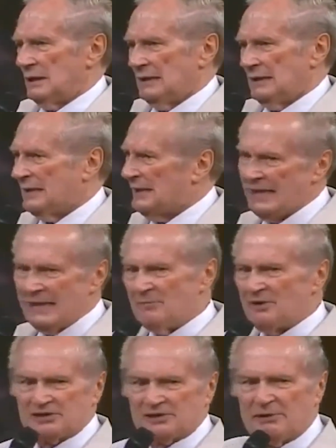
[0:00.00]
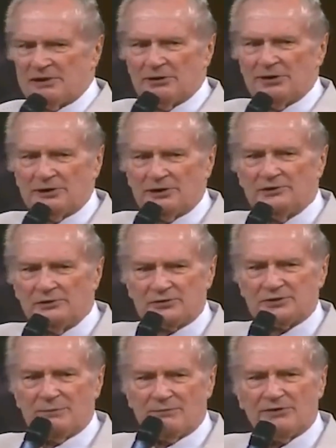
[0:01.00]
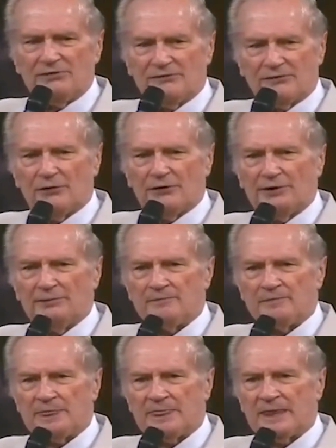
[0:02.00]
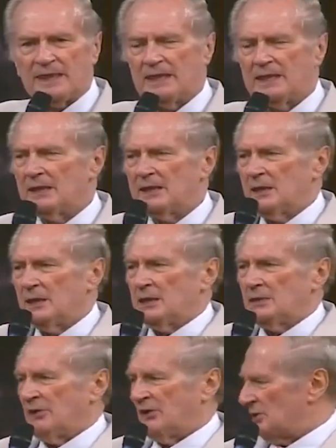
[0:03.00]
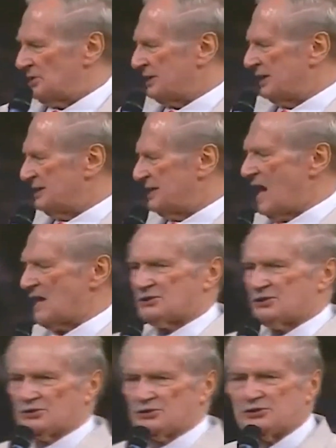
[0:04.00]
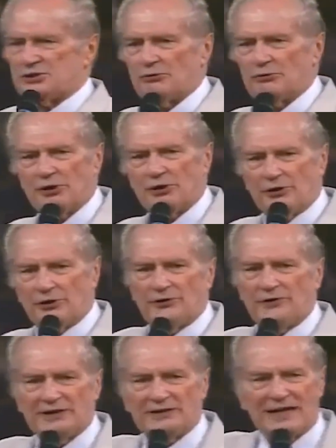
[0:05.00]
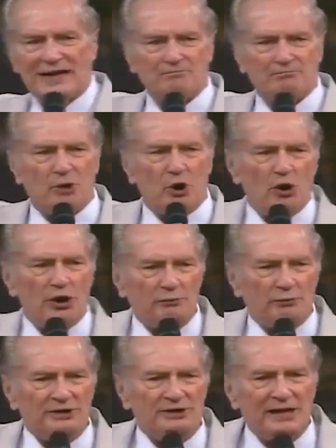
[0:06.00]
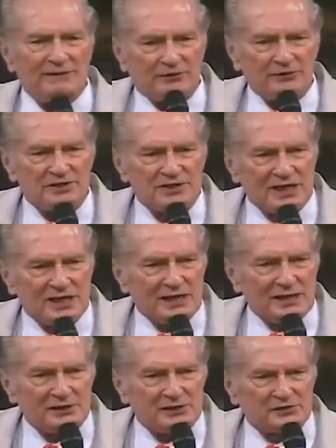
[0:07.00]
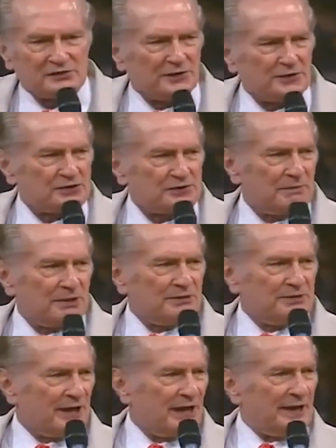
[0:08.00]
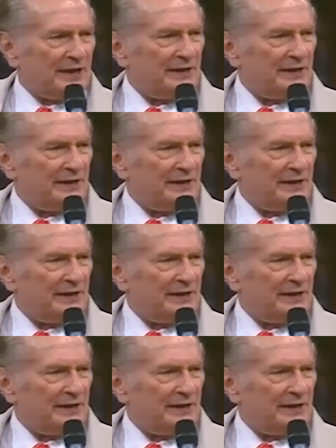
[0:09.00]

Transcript: then he must be going to do something for him. Because the doctors told her that that boy would never see his first birthday.